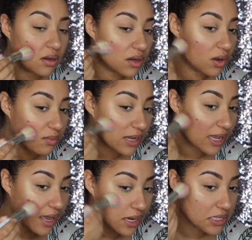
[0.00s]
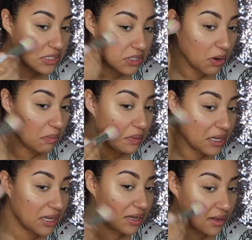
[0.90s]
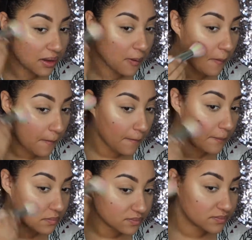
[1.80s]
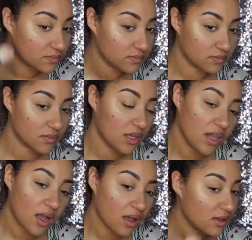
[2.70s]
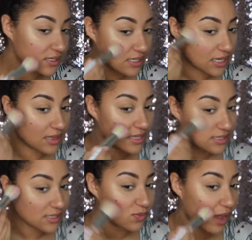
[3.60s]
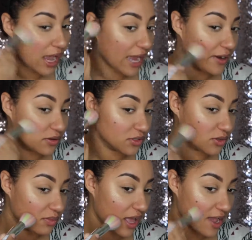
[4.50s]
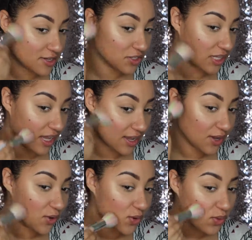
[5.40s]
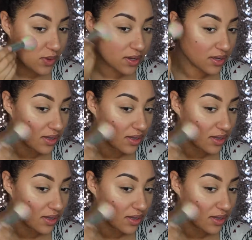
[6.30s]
Oh my god, it's so pink. Y'all, see, this is why I don't do blush. Like, who